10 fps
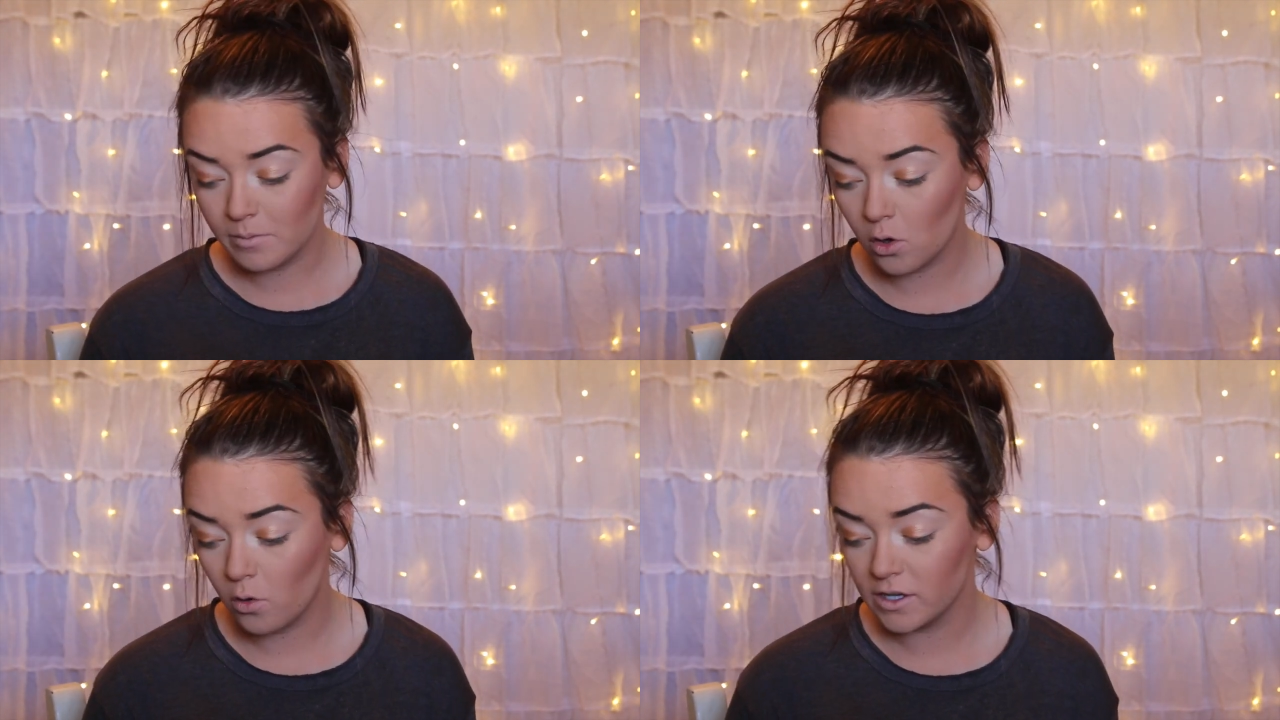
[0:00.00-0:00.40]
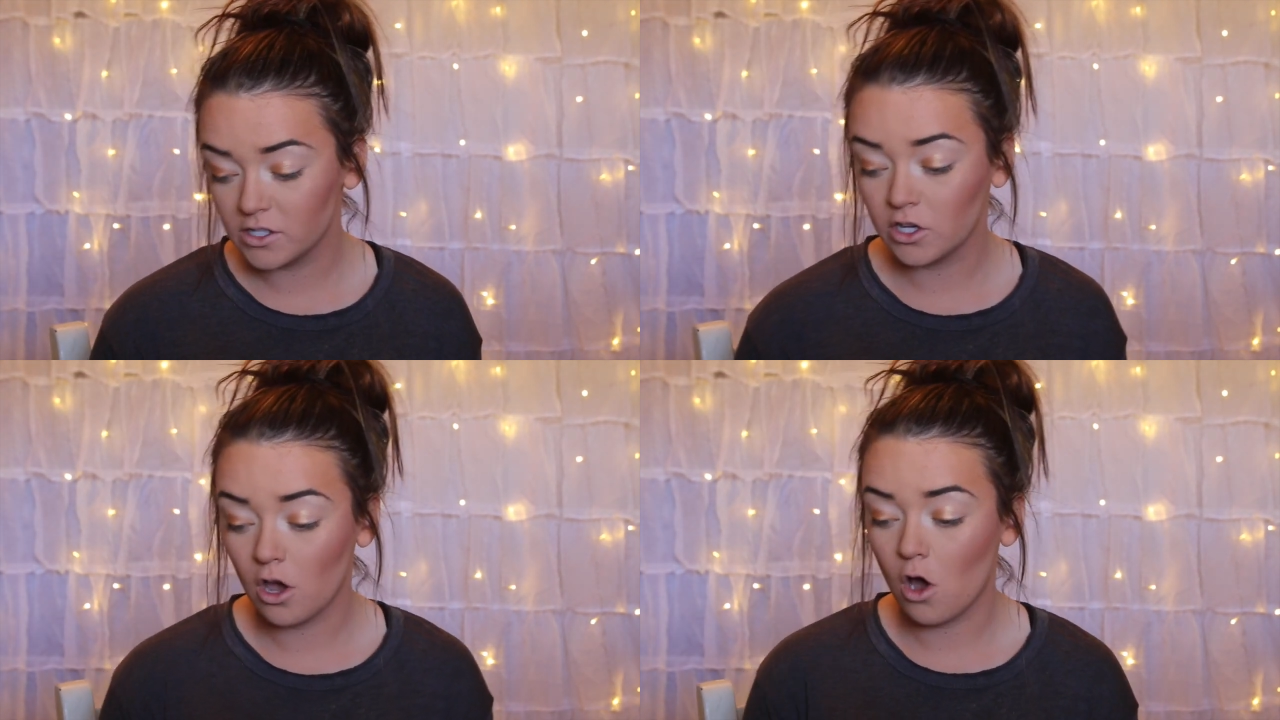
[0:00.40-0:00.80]
am going
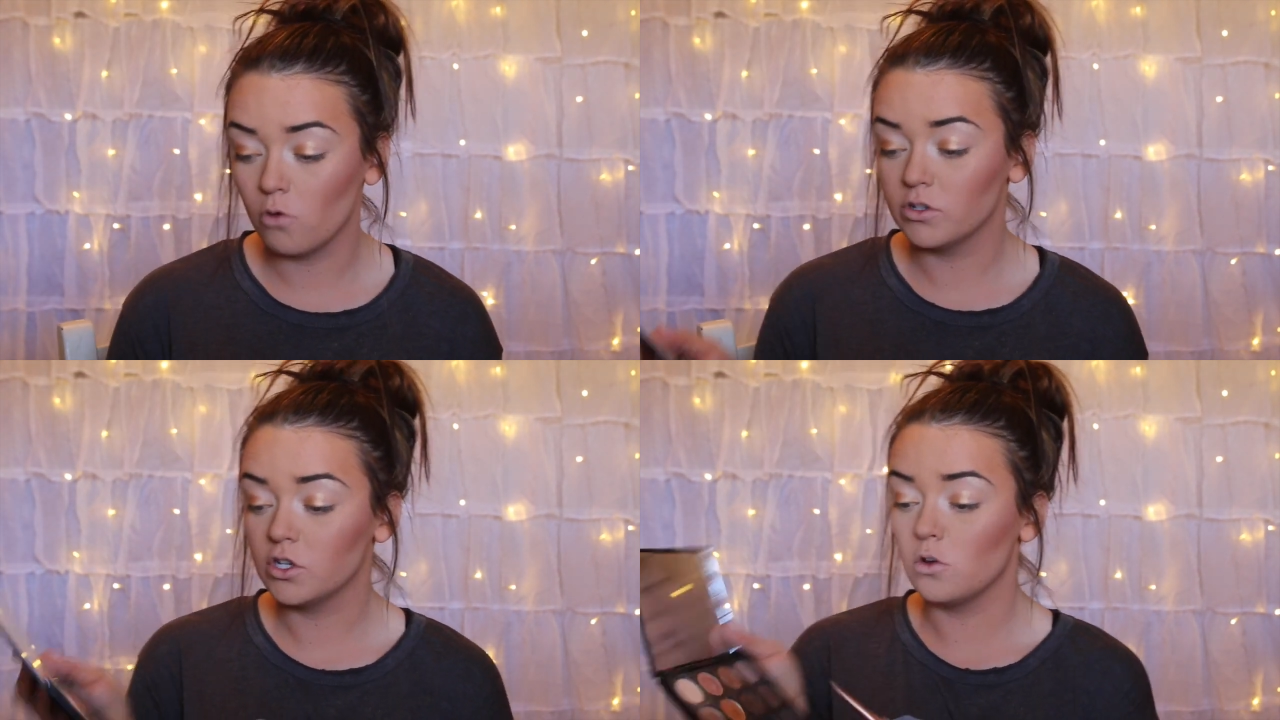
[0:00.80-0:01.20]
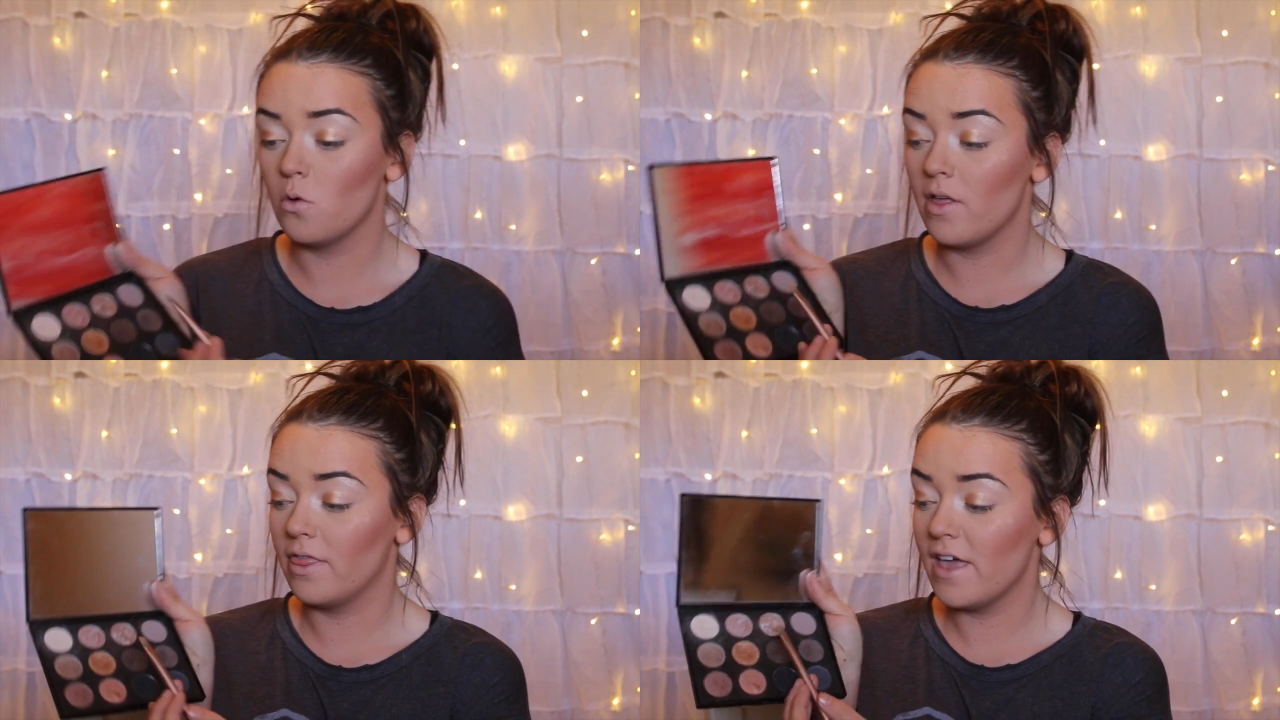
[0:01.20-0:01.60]
to go
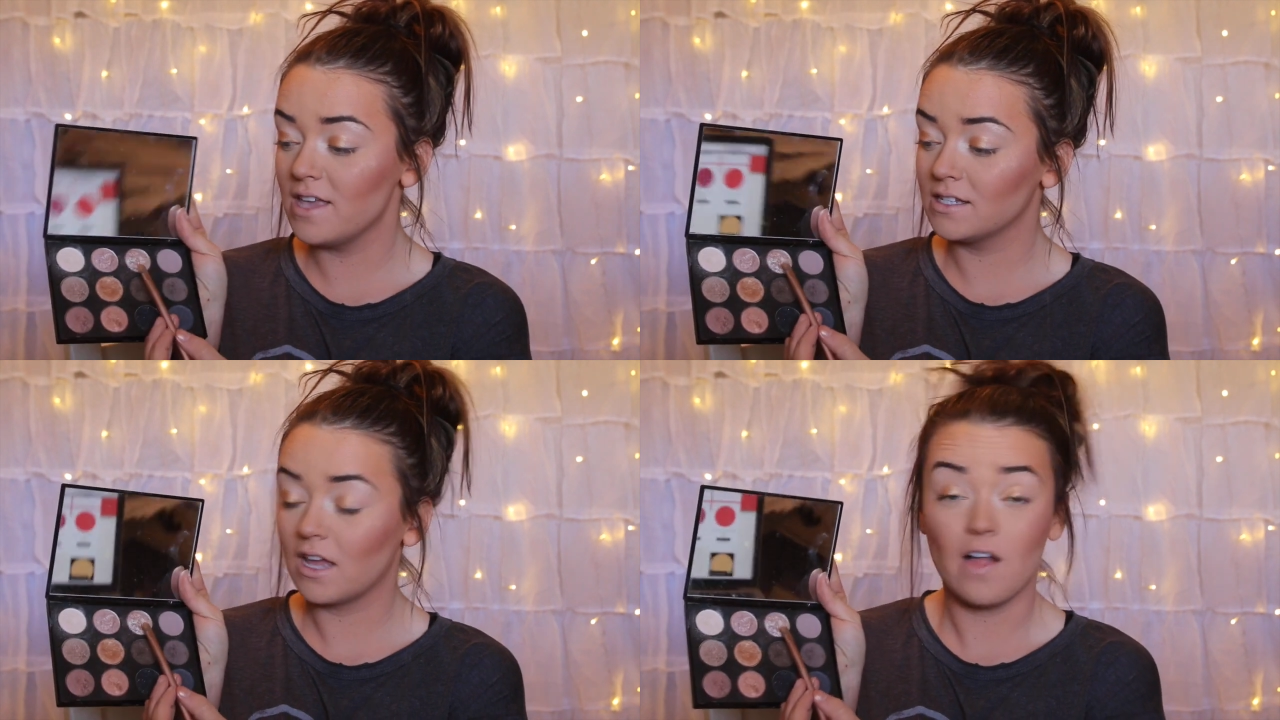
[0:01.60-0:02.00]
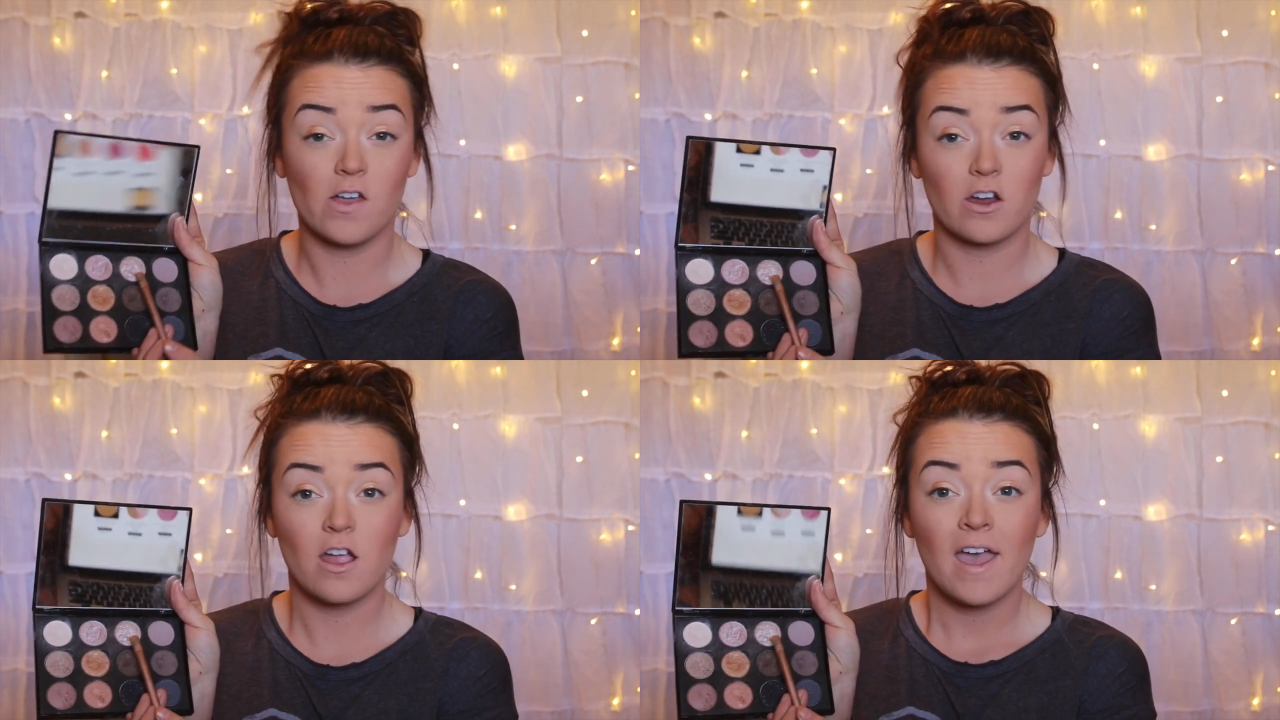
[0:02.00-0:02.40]
to this
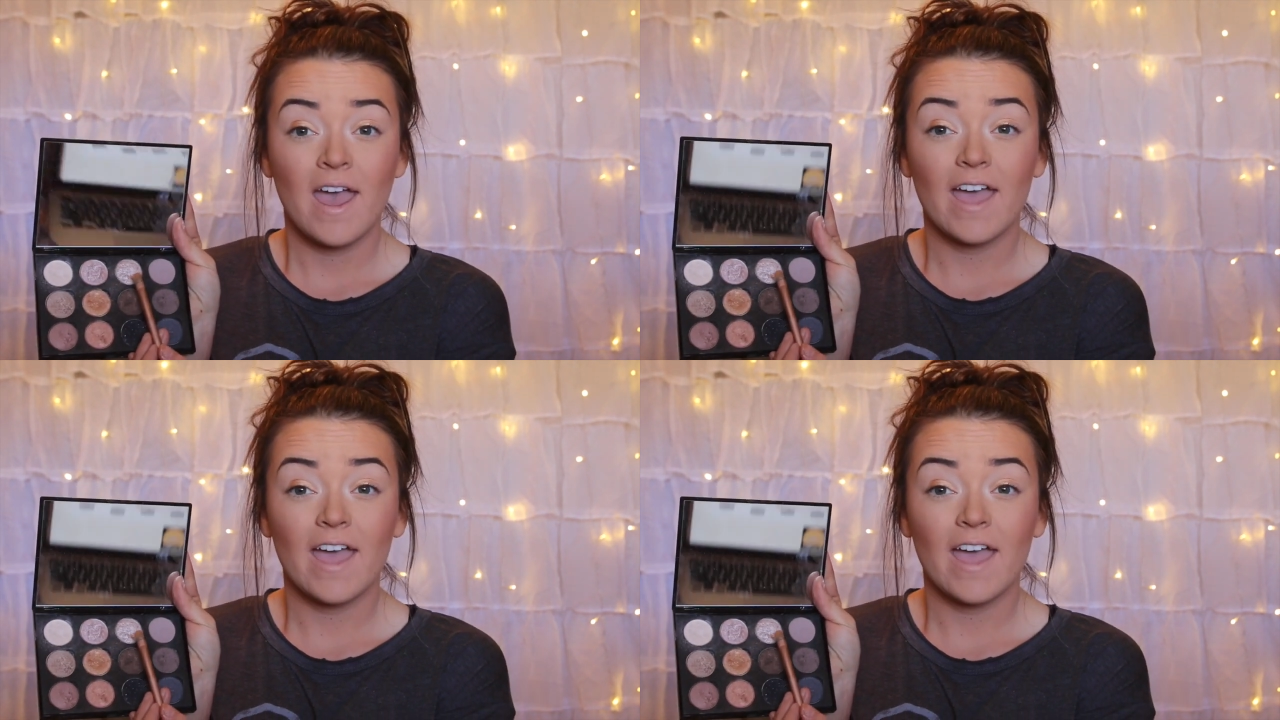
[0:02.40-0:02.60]
color